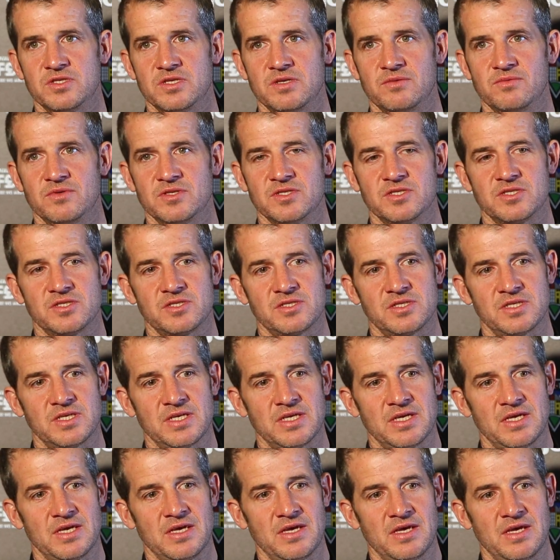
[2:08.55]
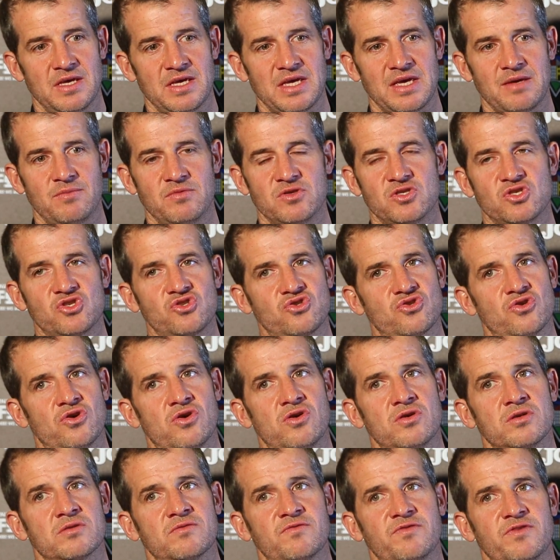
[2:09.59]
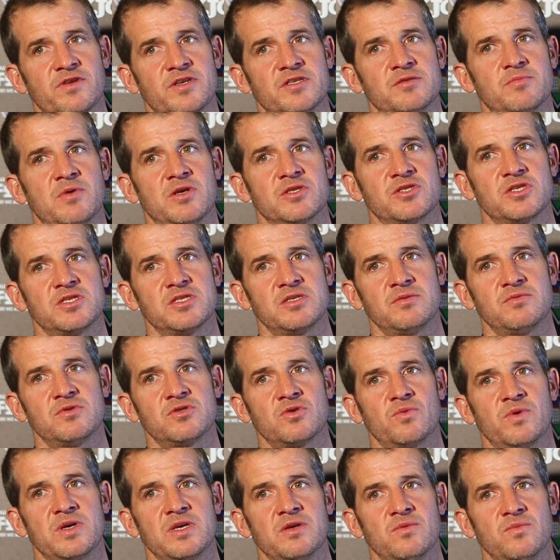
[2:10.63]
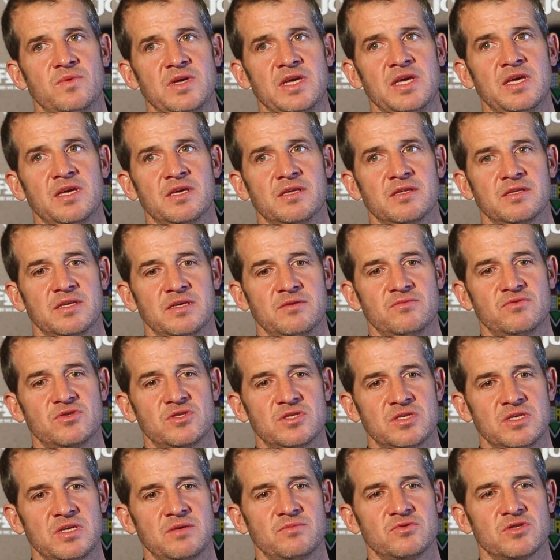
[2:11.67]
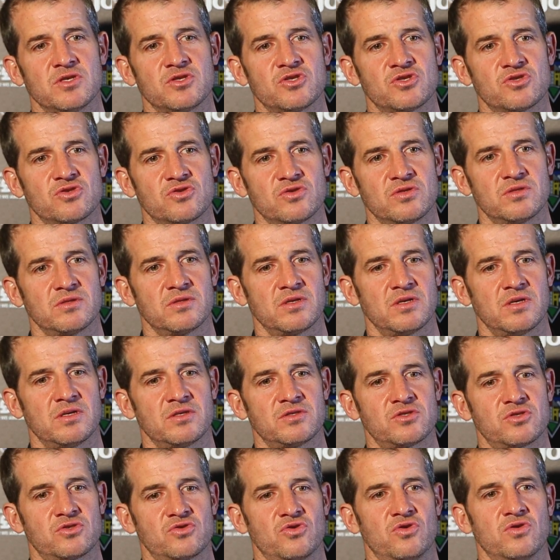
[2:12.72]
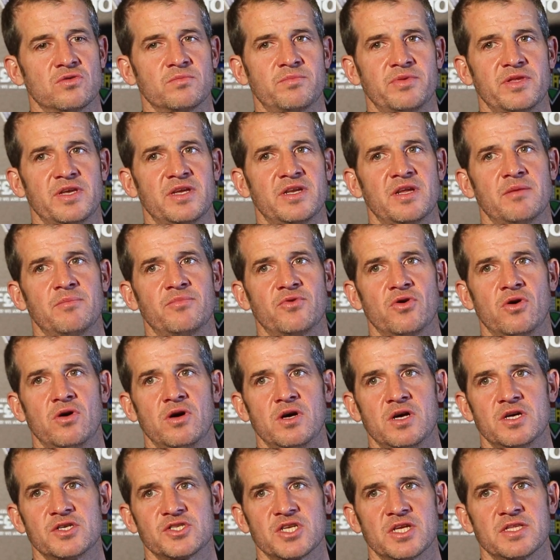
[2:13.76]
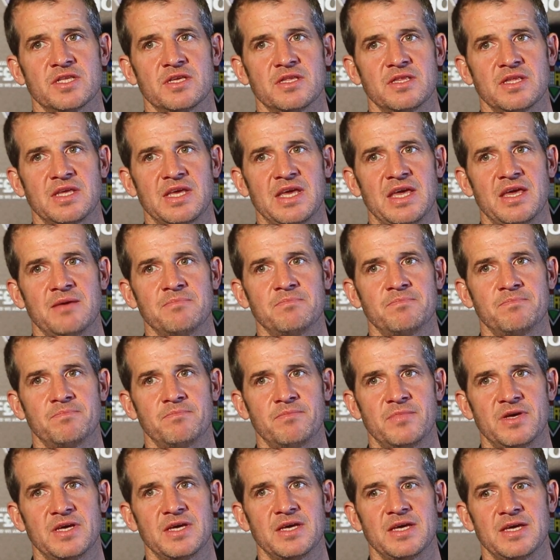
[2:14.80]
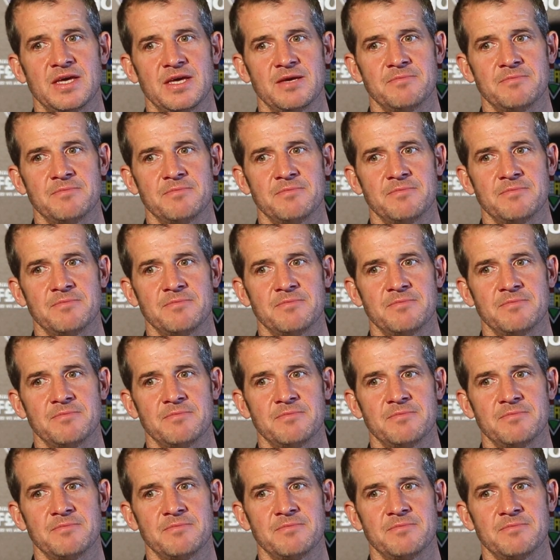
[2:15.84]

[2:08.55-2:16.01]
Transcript: He was strong for as much as he was quite wee. He was a strong player that brought ours into the game. But